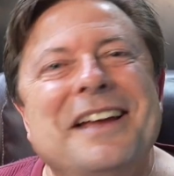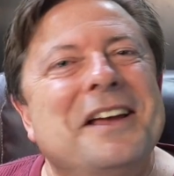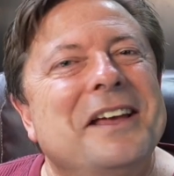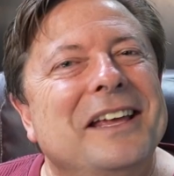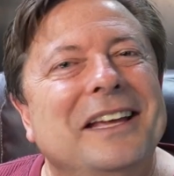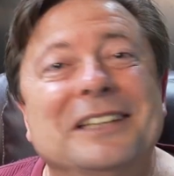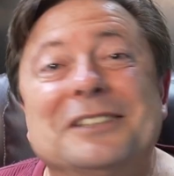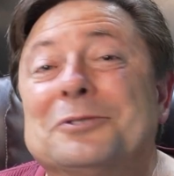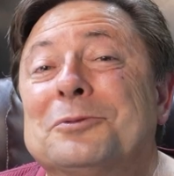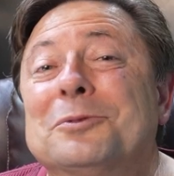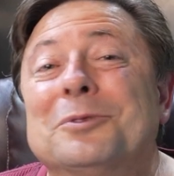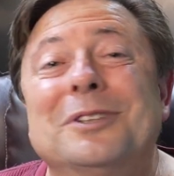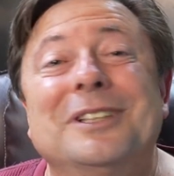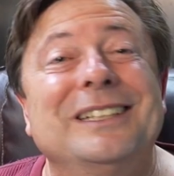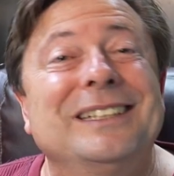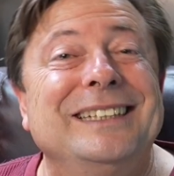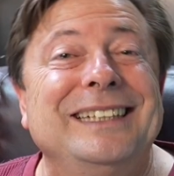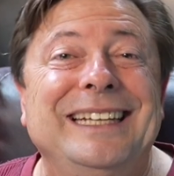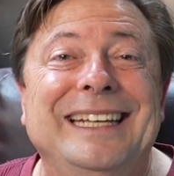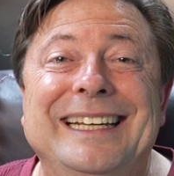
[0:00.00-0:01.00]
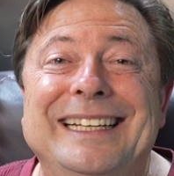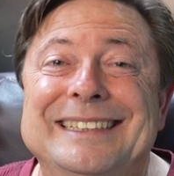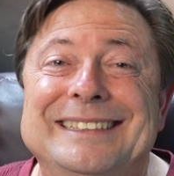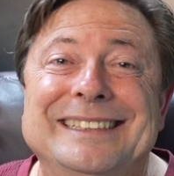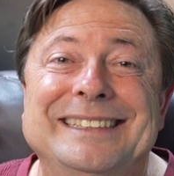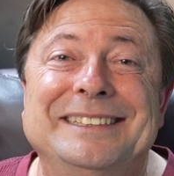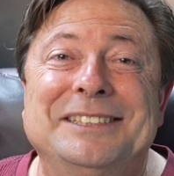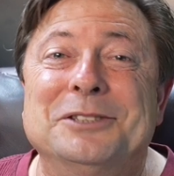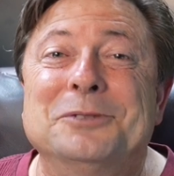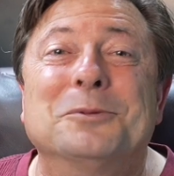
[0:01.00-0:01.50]
It's really
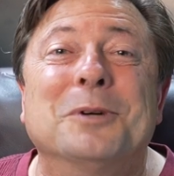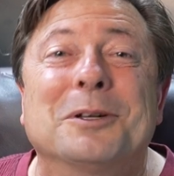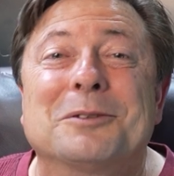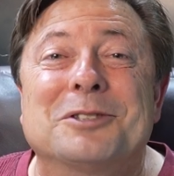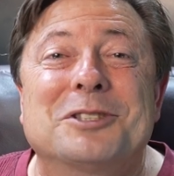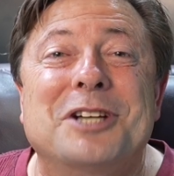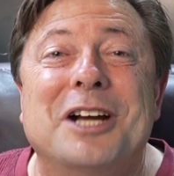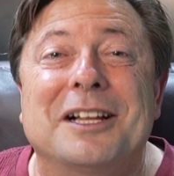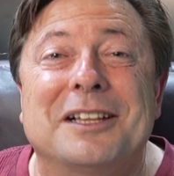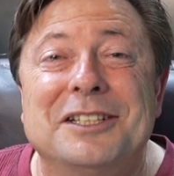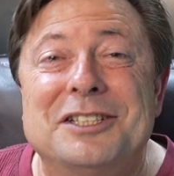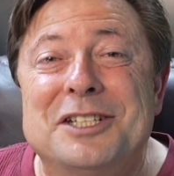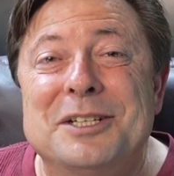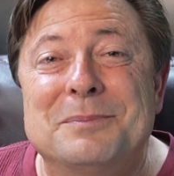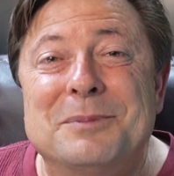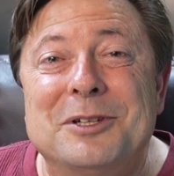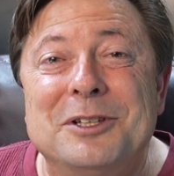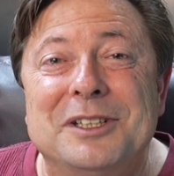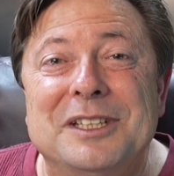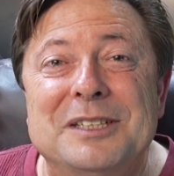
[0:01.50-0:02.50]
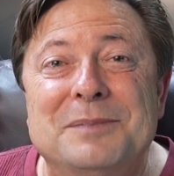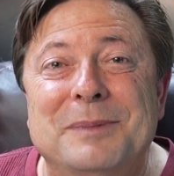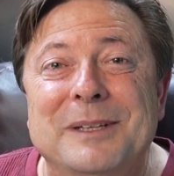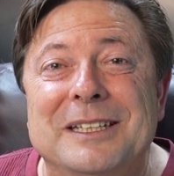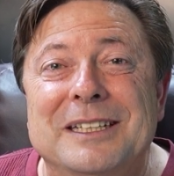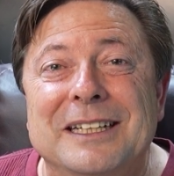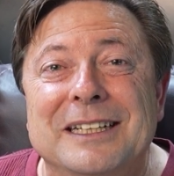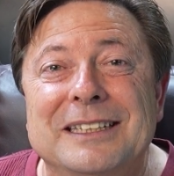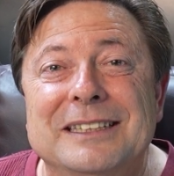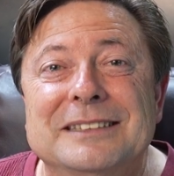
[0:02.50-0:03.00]
easy to work with chocolate chip cookies
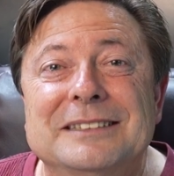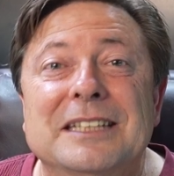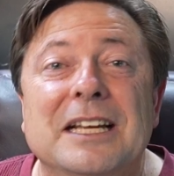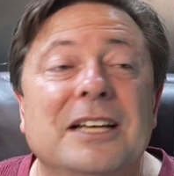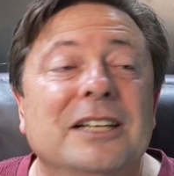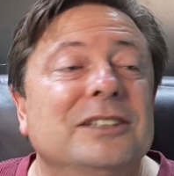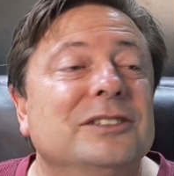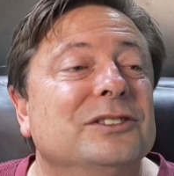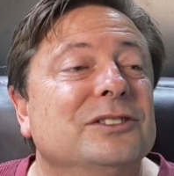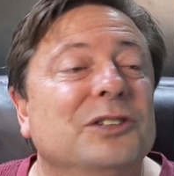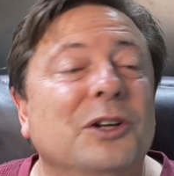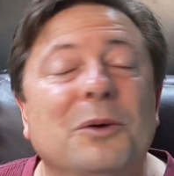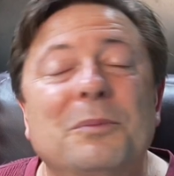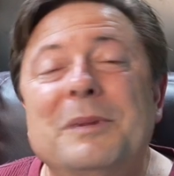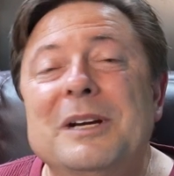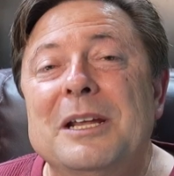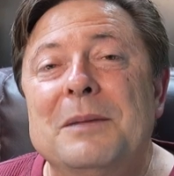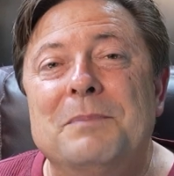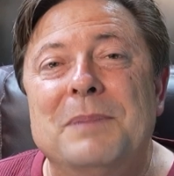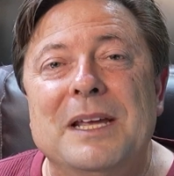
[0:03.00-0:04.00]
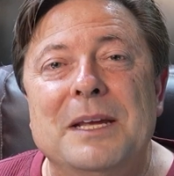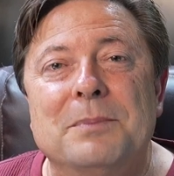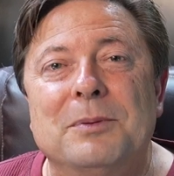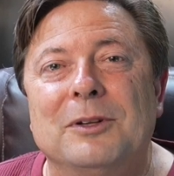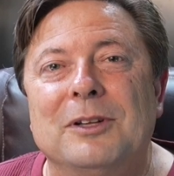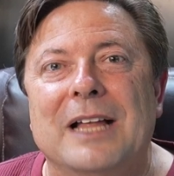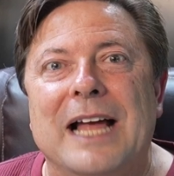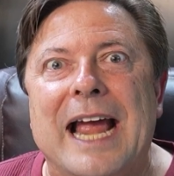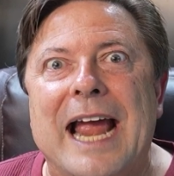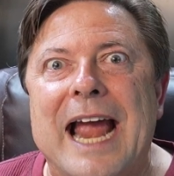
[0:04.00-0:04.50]
because so many
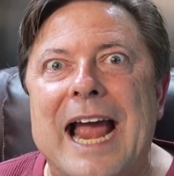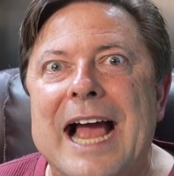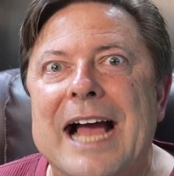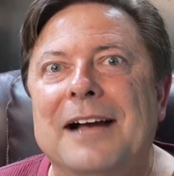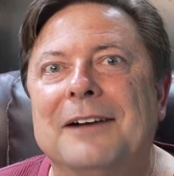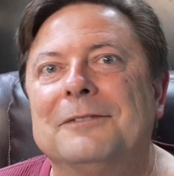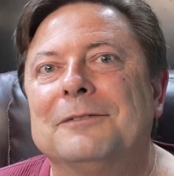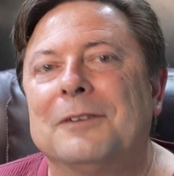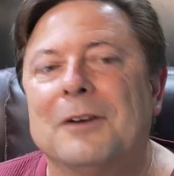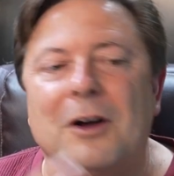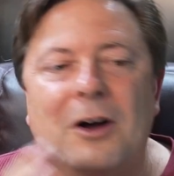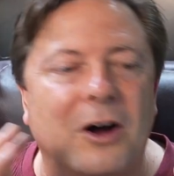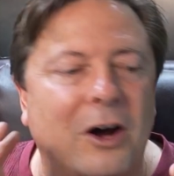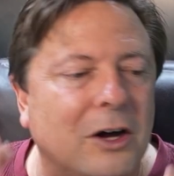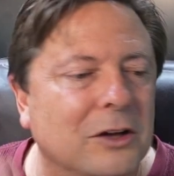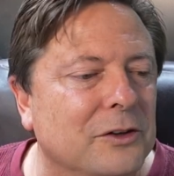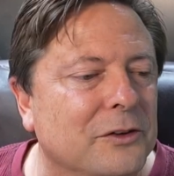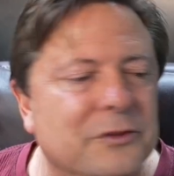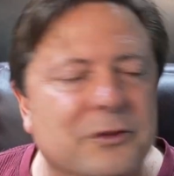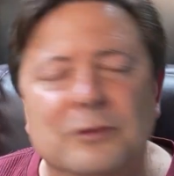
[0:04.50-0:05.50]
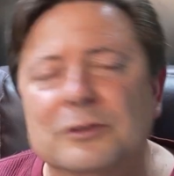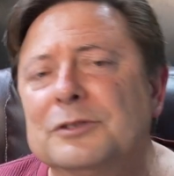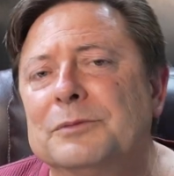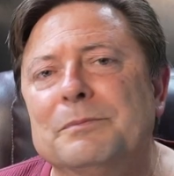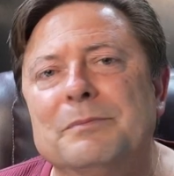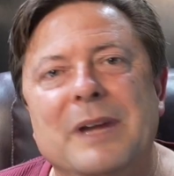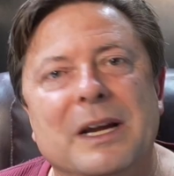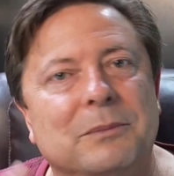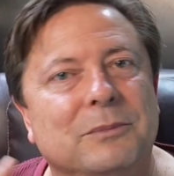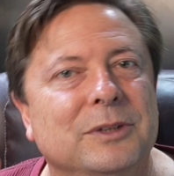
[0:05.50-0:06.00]
people have all of those
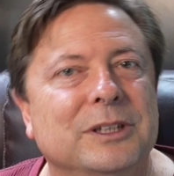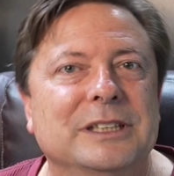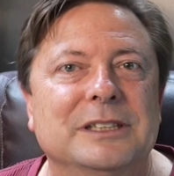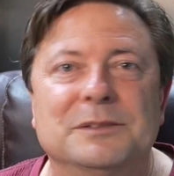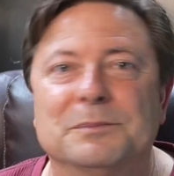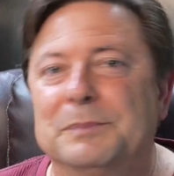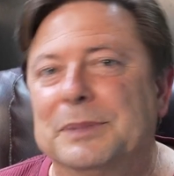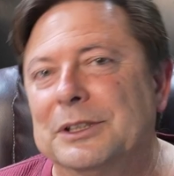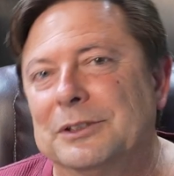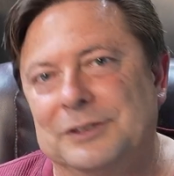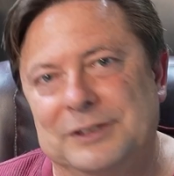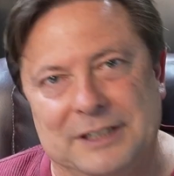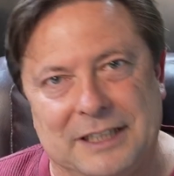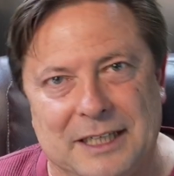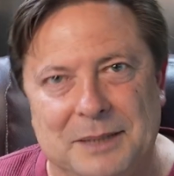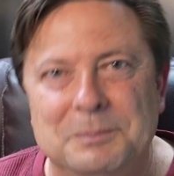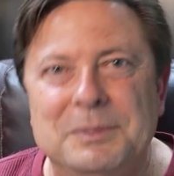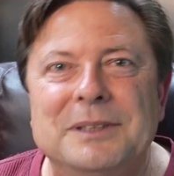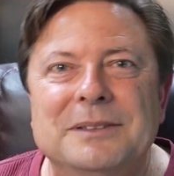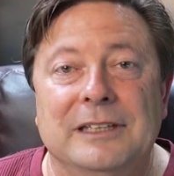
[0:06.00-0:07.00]
memories built up.